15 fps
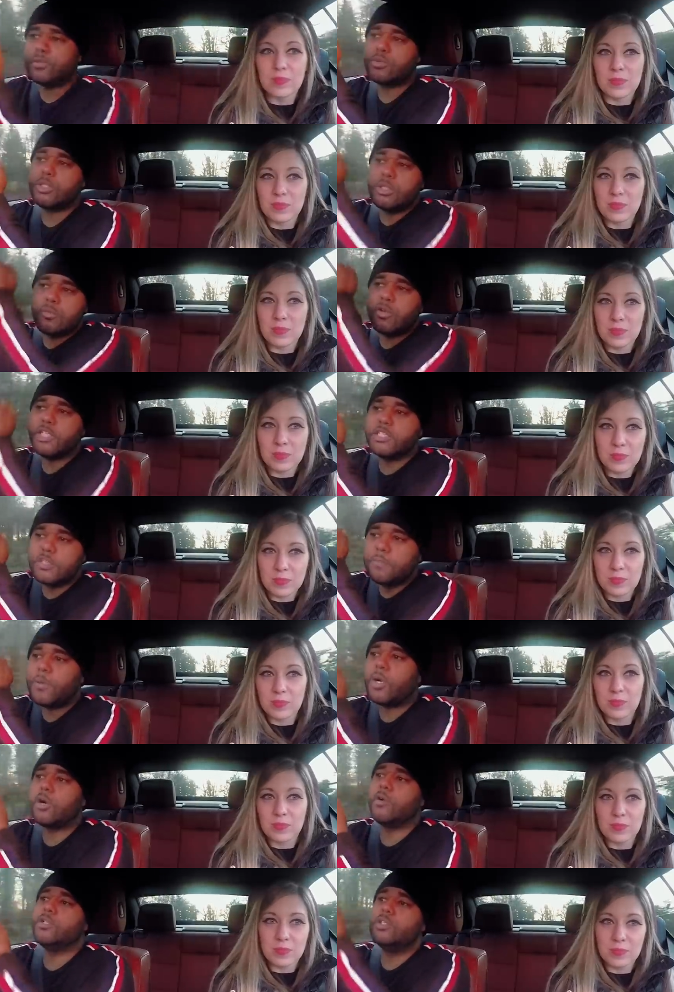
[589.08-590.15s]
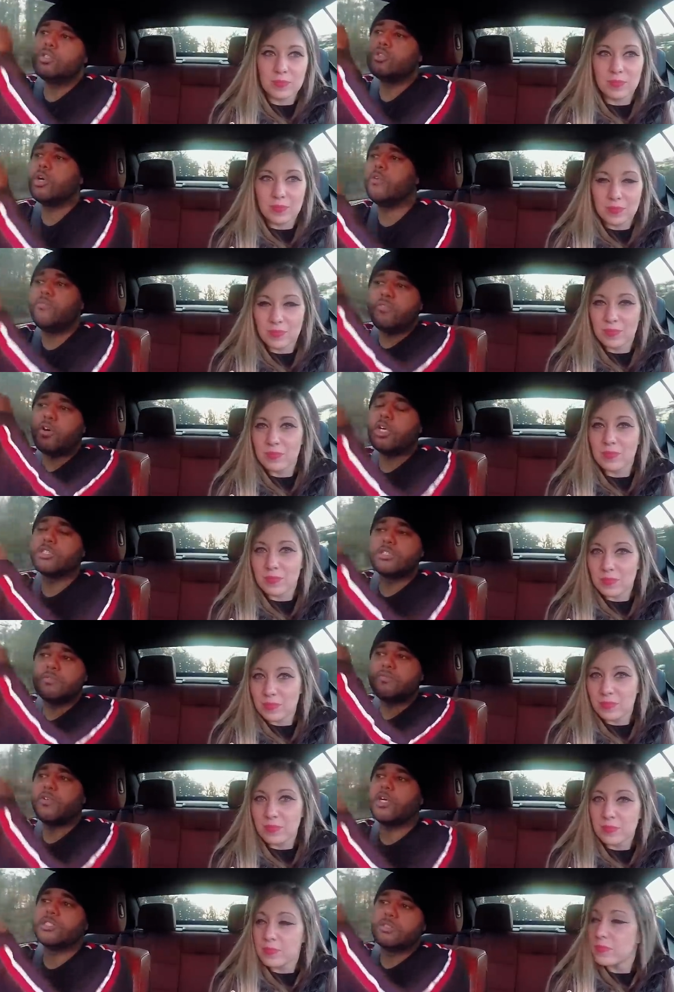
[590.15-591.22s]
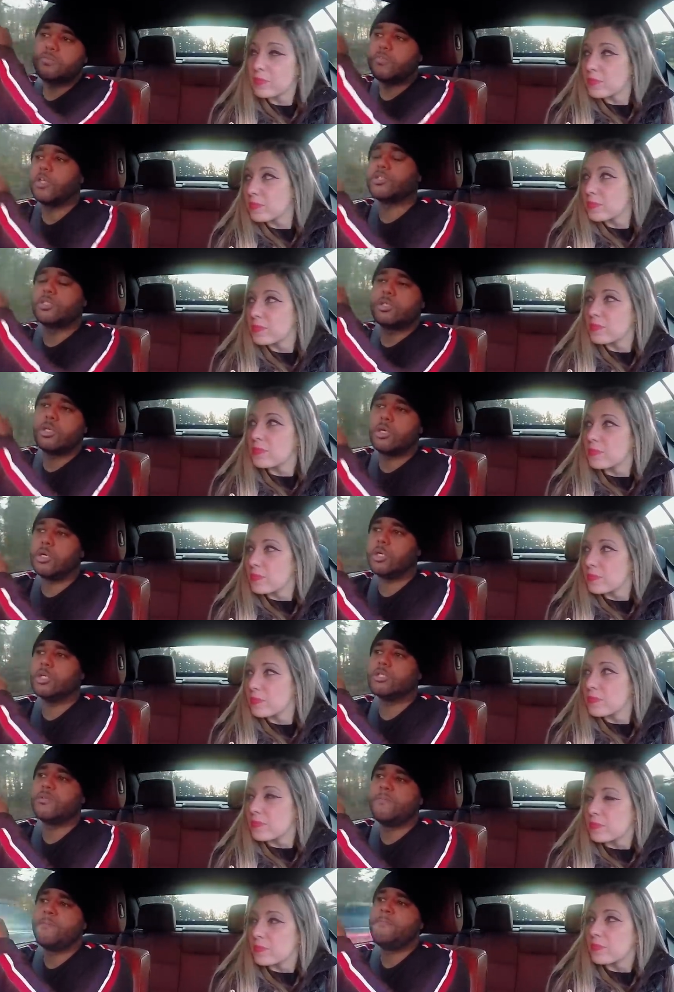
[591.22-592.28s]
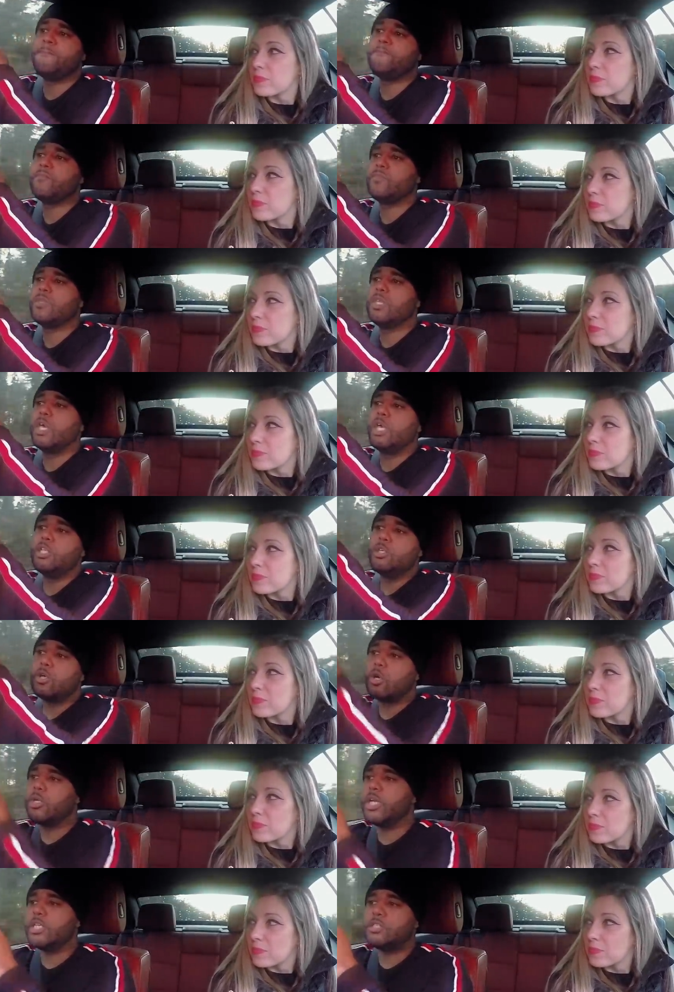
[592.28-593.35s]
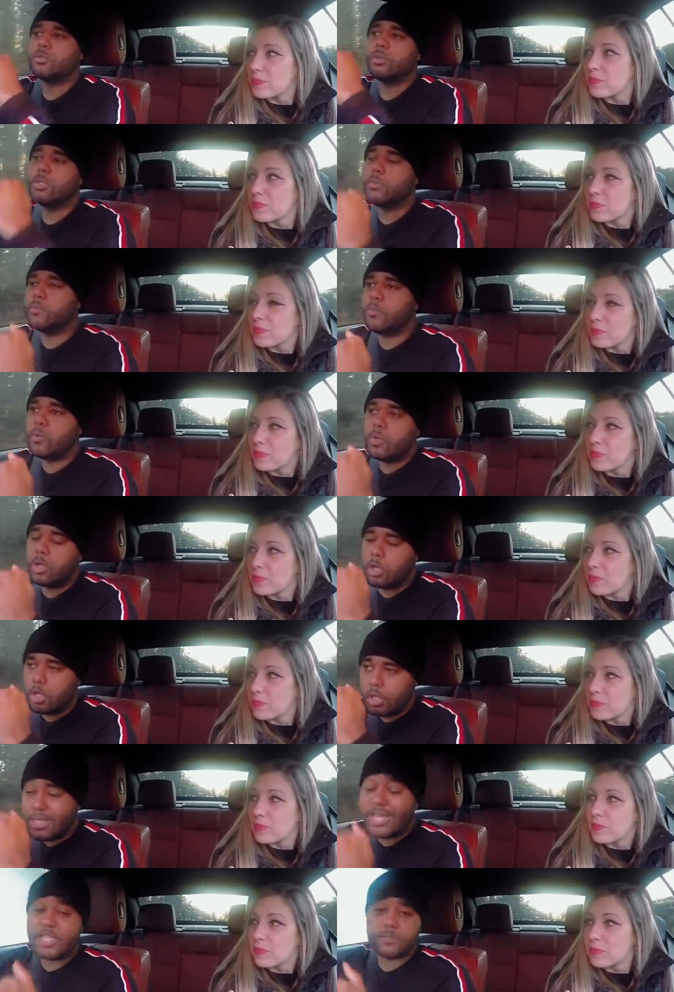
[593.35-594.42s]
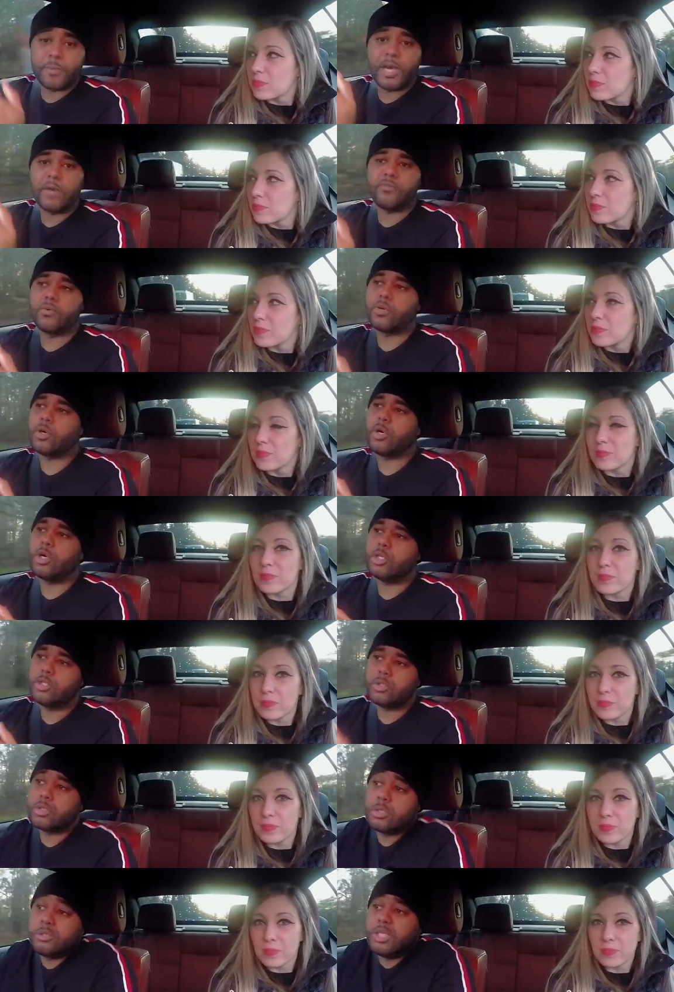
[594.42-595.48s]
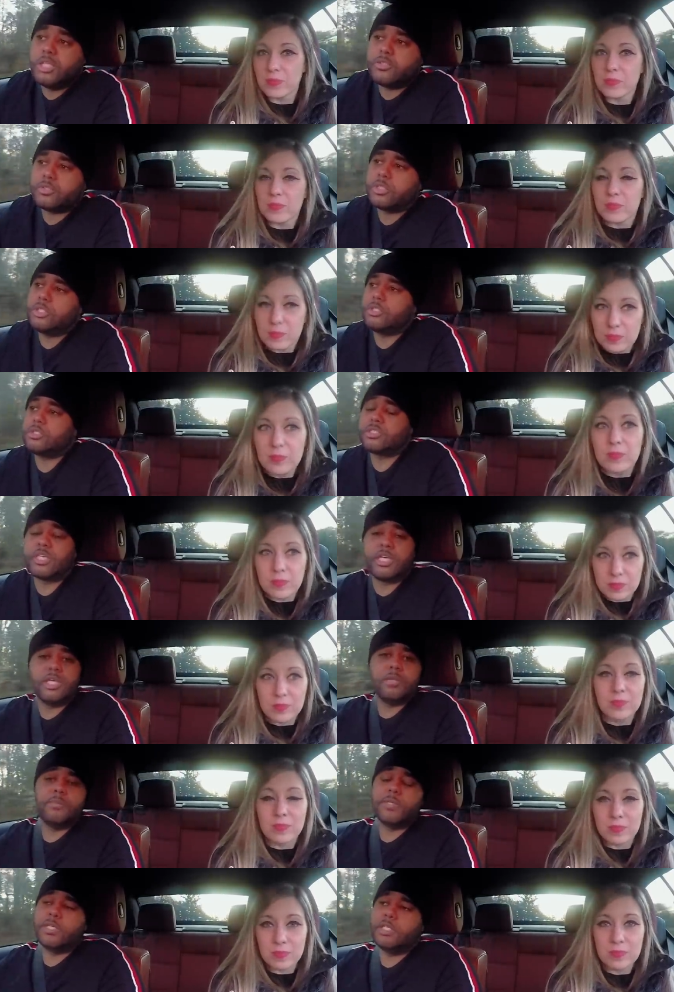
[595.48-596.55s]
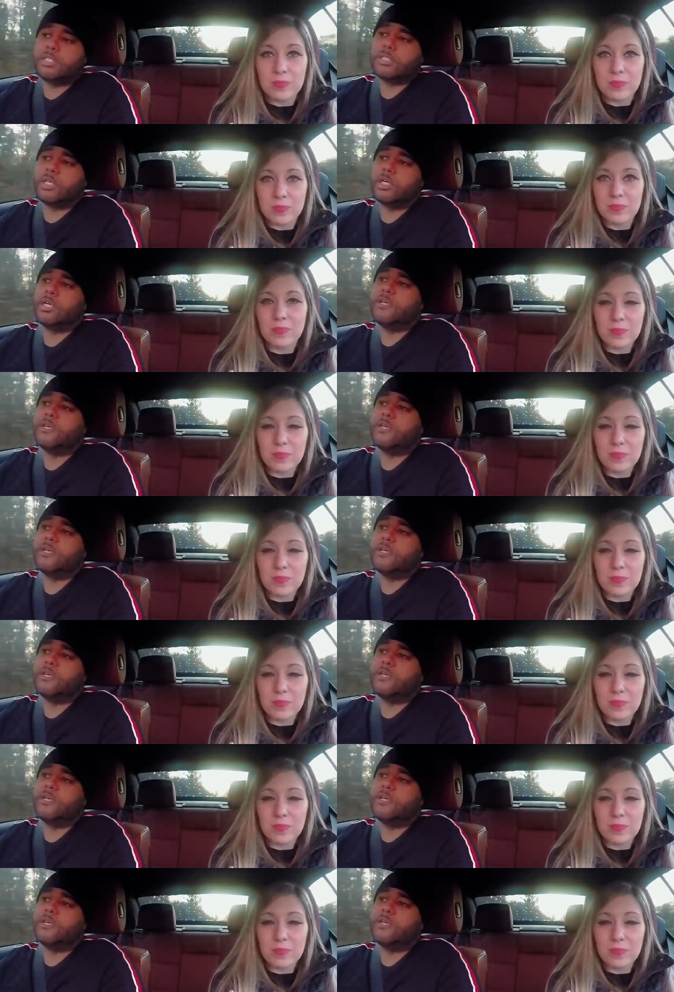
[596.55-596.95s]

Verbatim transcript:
Speaker 1: when you raise the bar and you drive faster, faster, faster cars, and you go down to a more a less powerful car. You can literally just take liberties, mm.